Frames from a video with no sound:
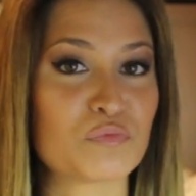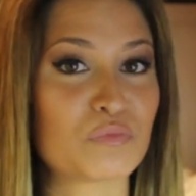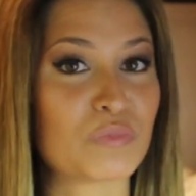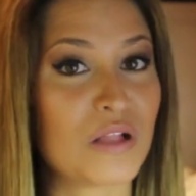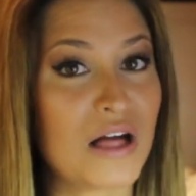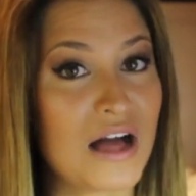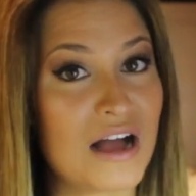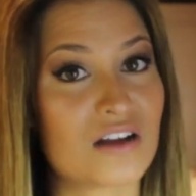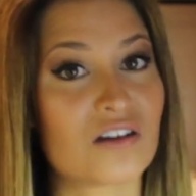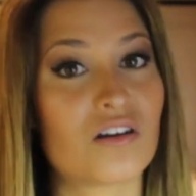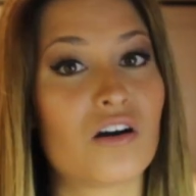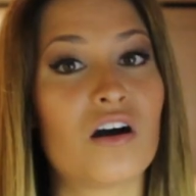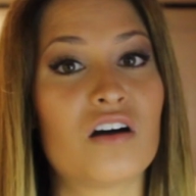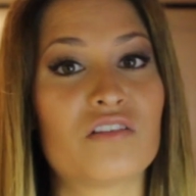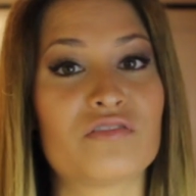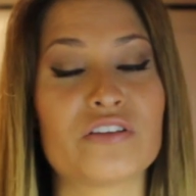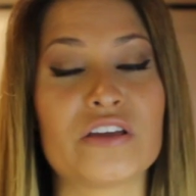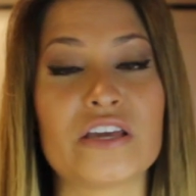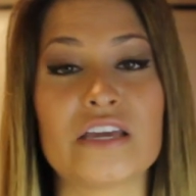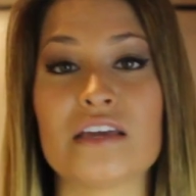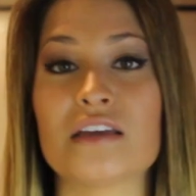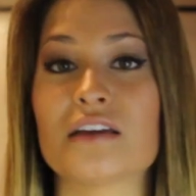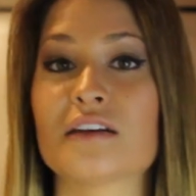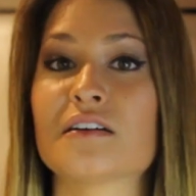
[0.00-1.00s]
black
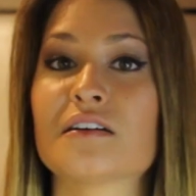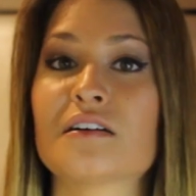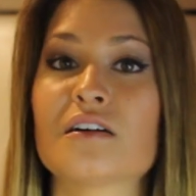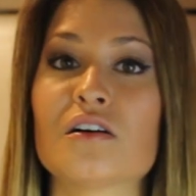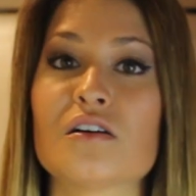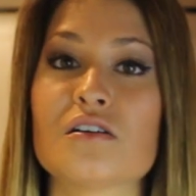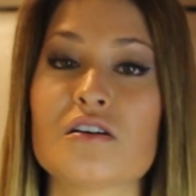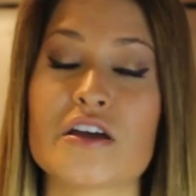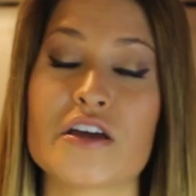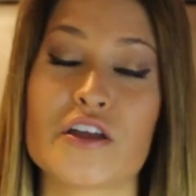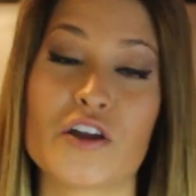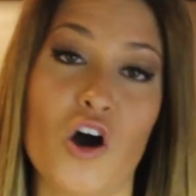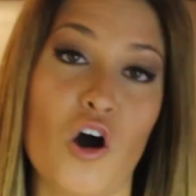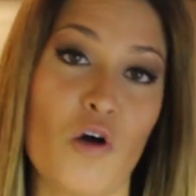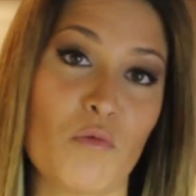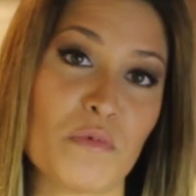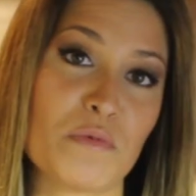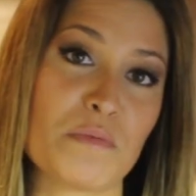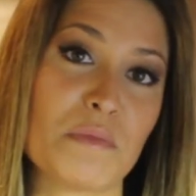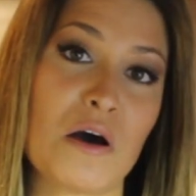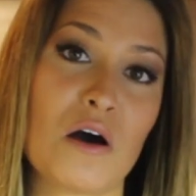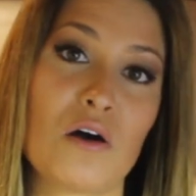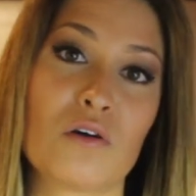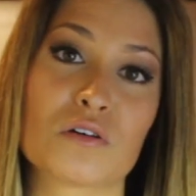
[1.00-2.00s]
coffee, an
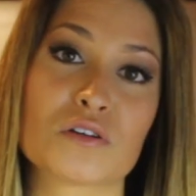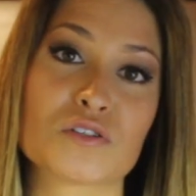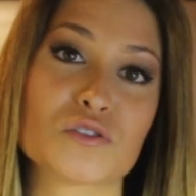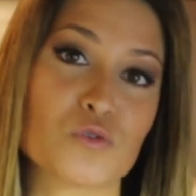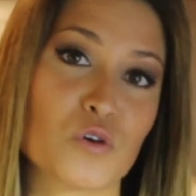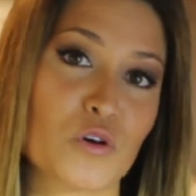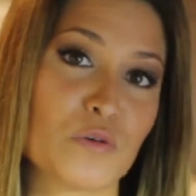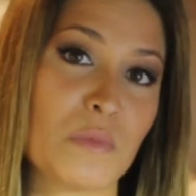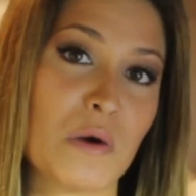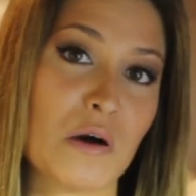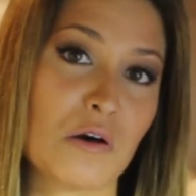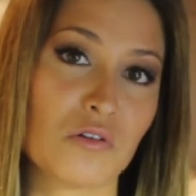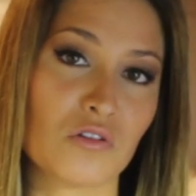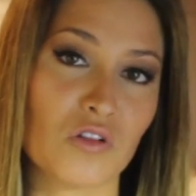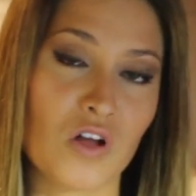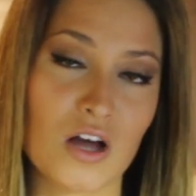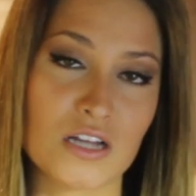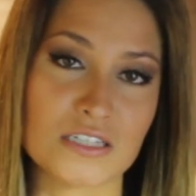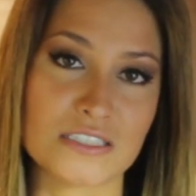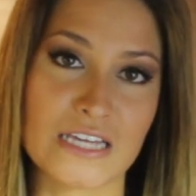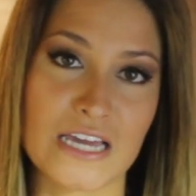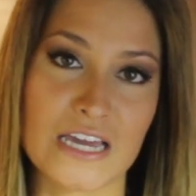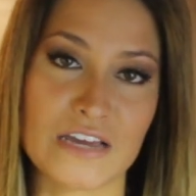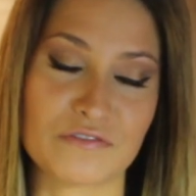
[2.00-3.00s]
almond milk, soy milk
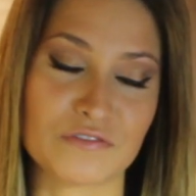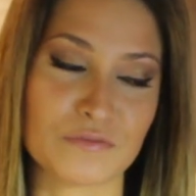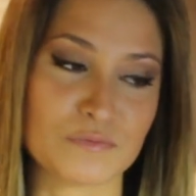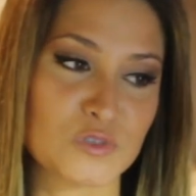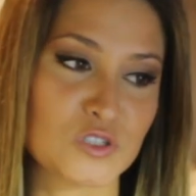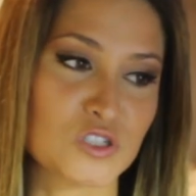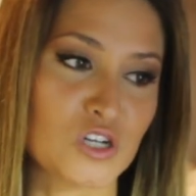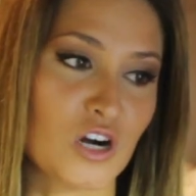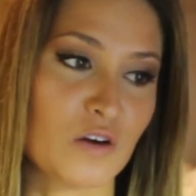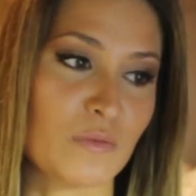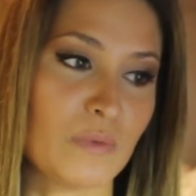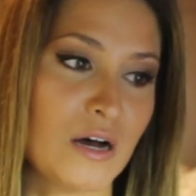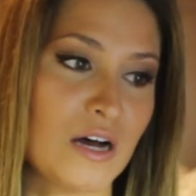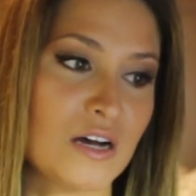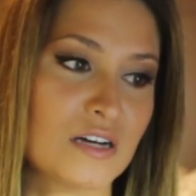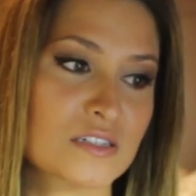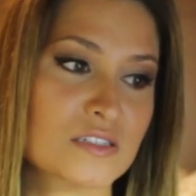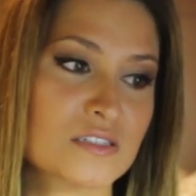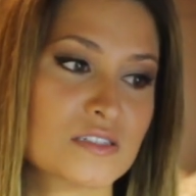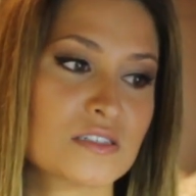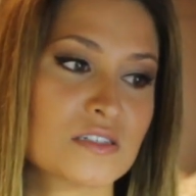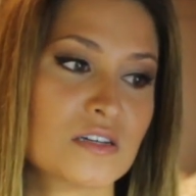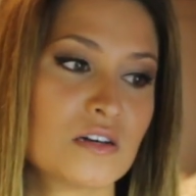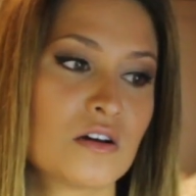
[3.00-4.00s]
latte from
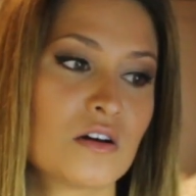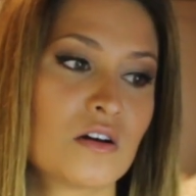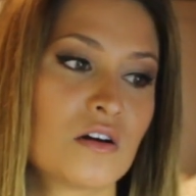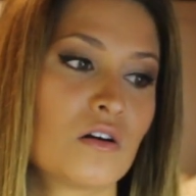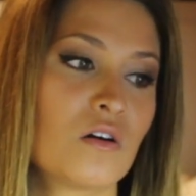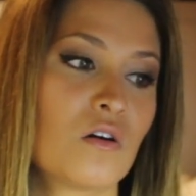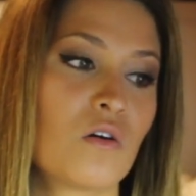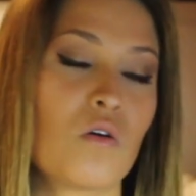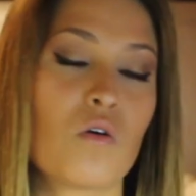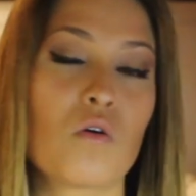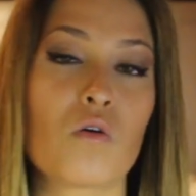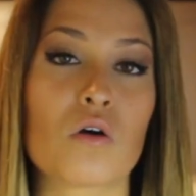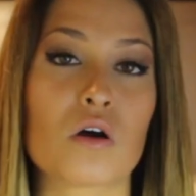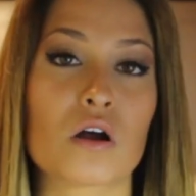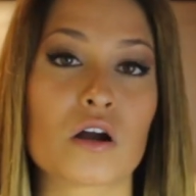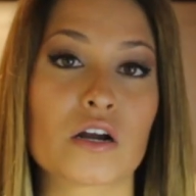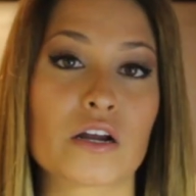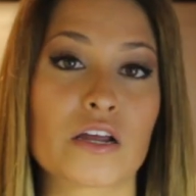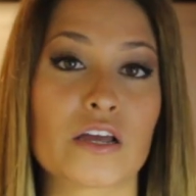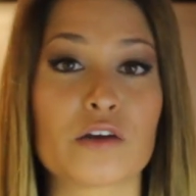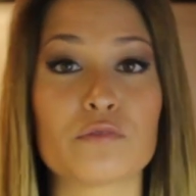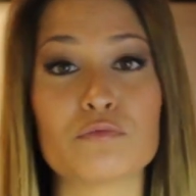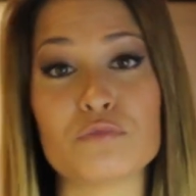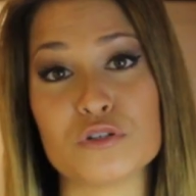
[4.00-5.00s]
Starbucks,
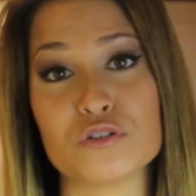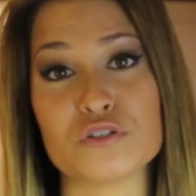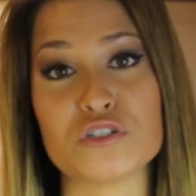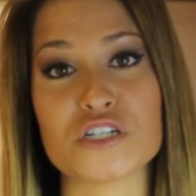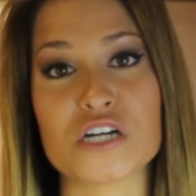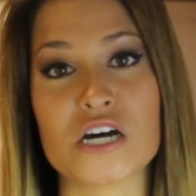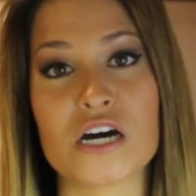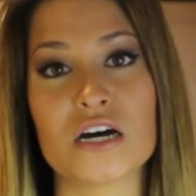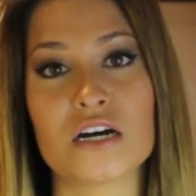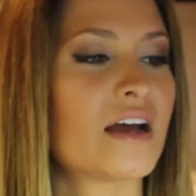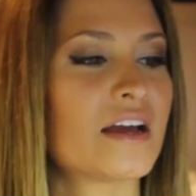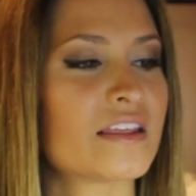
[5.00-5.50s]
or kombucha.